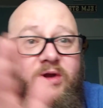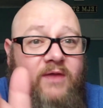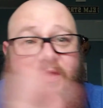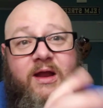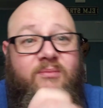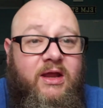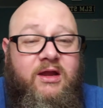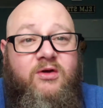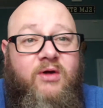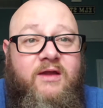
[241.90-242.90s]
Not that I'm like
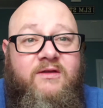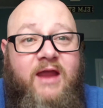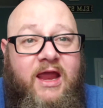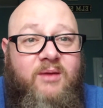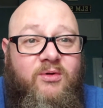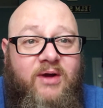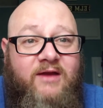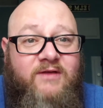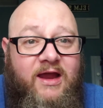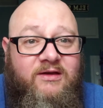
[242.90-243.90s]
a crazy animal
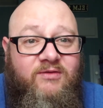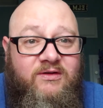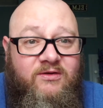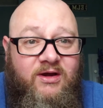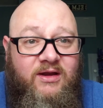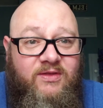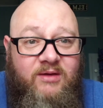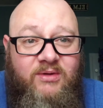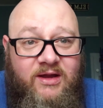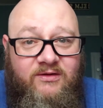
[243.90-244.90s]
rights activist or
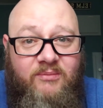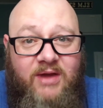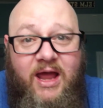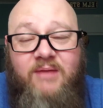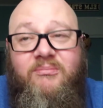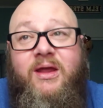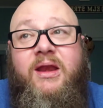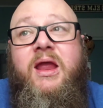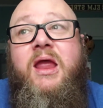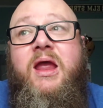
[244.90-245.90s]
anything, because I'm not, but
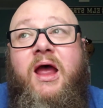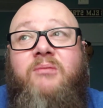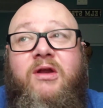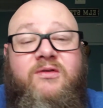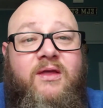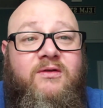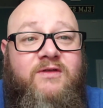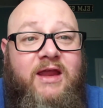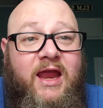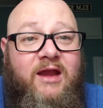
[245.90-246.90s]
I'd much rather
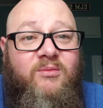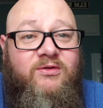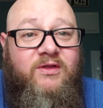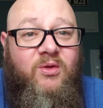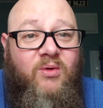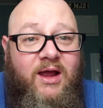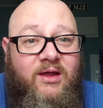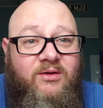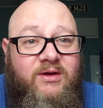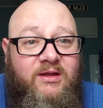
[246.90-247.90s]
see animals in the
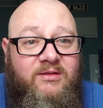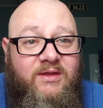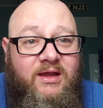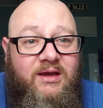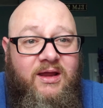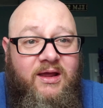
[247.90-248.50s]
wild than